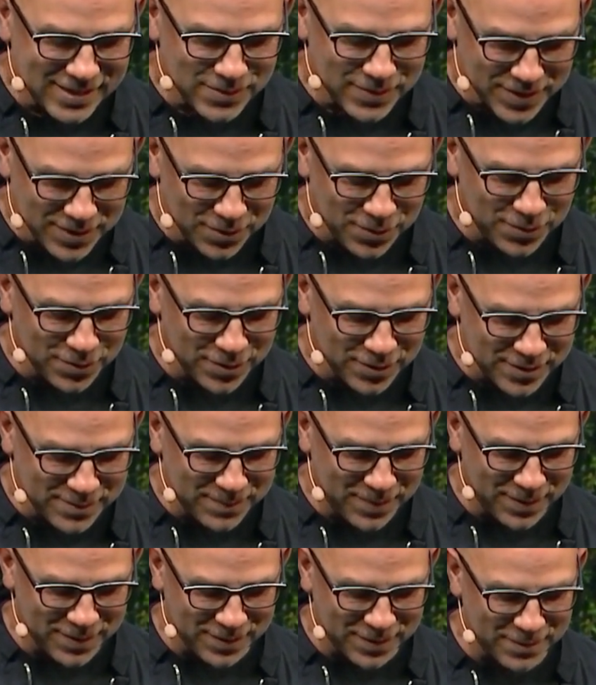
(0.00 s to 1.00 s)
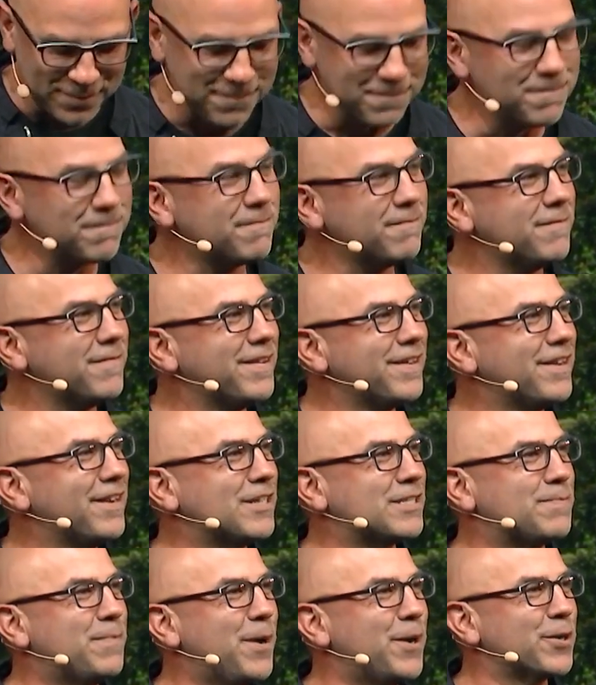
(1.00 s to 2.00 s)
So we told our small group,
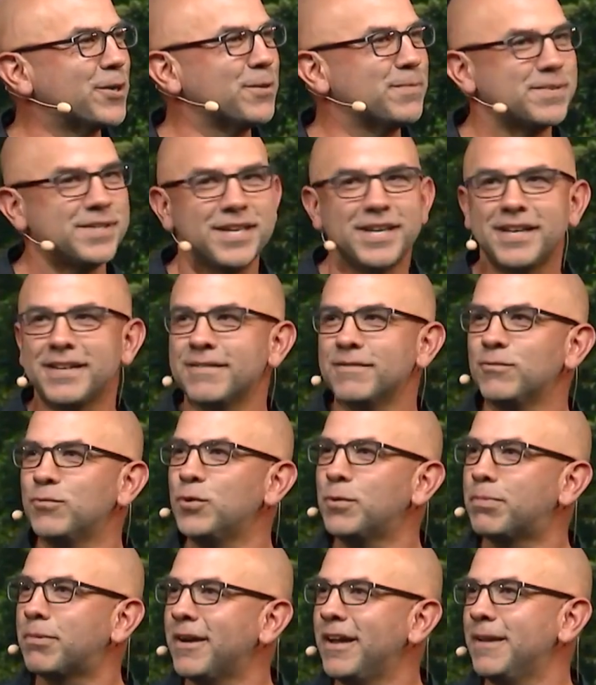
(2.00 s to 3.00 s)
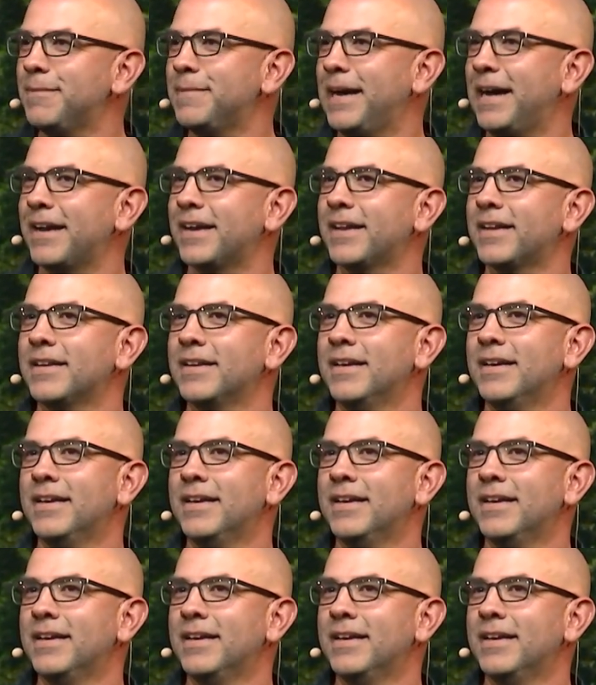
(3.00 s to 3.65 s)
and our small group said, We'll pray about it.